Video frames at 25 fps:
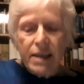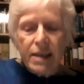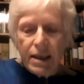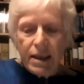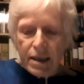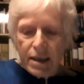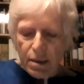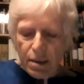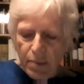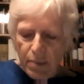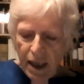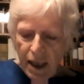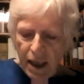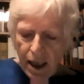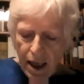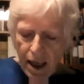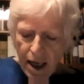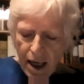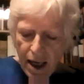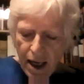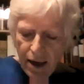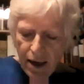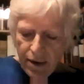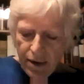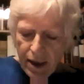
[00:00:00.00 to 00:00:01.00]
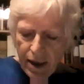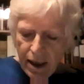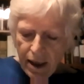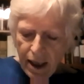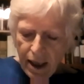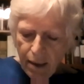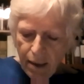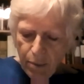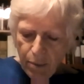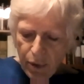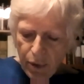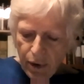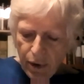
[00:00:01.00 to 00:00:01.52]
to me the
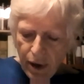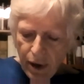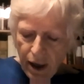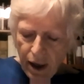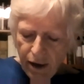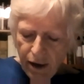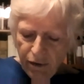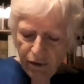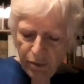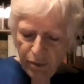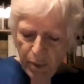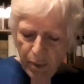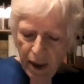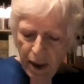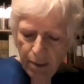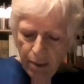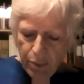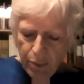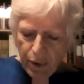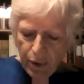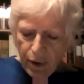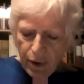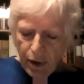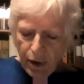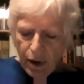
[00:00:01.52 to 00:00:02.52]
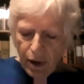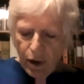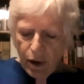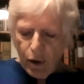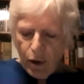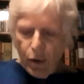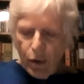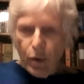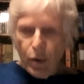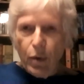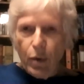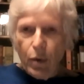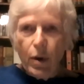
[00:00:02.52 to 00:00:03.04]
number of people
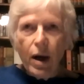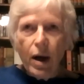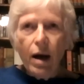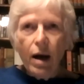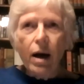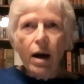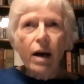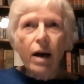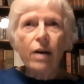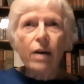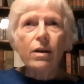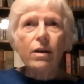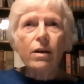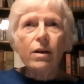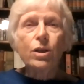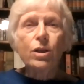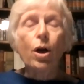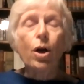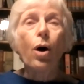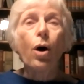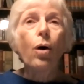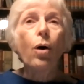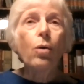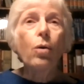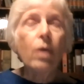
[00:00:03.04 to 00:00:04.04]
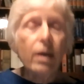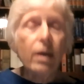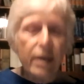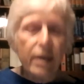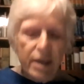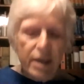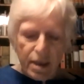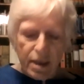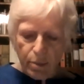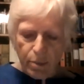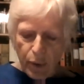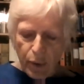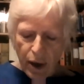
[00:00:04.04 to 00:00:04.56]
who are totally
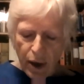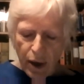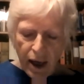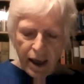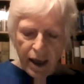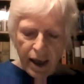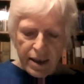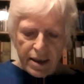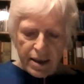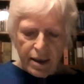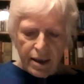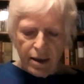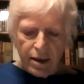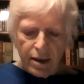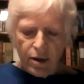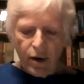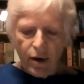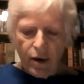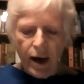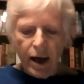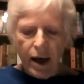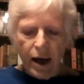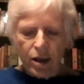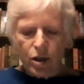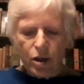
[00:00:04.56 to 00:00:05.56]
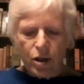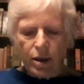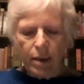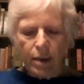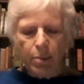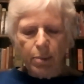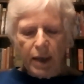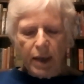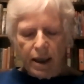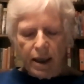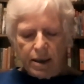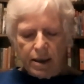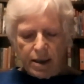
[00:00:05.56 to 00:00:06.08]
surprised that there are actually
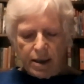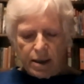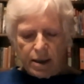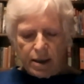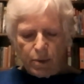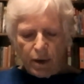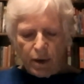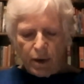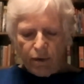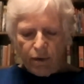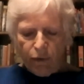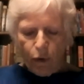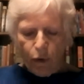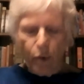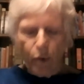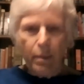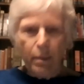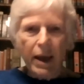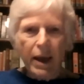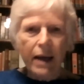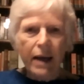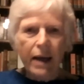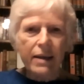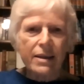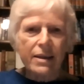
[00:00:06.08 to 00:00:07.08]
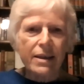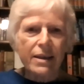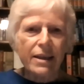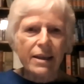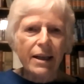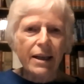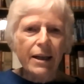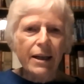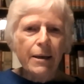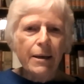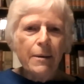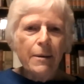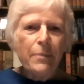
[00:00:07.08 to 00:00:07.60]
places with 4 beds
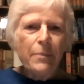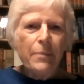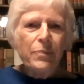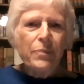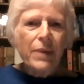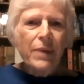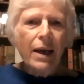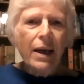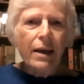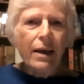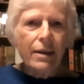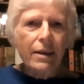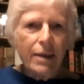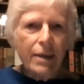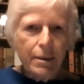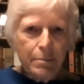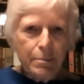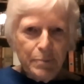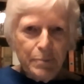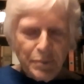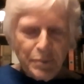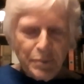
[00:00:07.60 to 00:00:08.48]
in them.